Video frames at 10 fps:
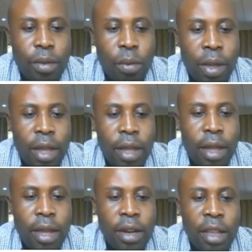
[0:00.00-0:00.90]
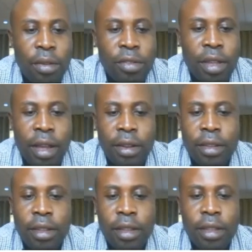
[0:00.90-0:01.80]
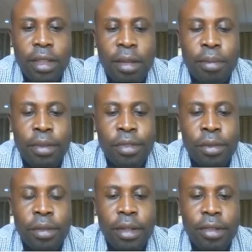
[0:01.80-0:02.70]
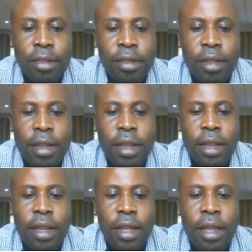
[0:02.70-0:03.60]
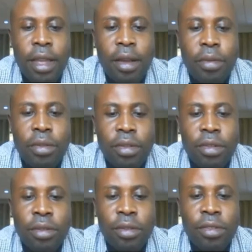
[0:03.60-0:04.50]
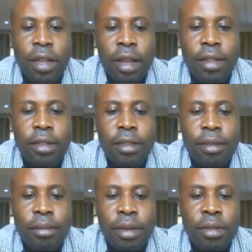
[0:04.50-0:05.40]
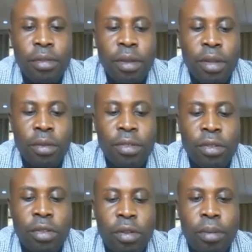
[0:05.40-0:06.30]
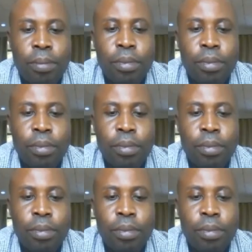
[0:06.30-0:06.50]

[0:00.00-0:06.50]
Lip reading: We again use editor table students. Here we don't use add, but to use drop.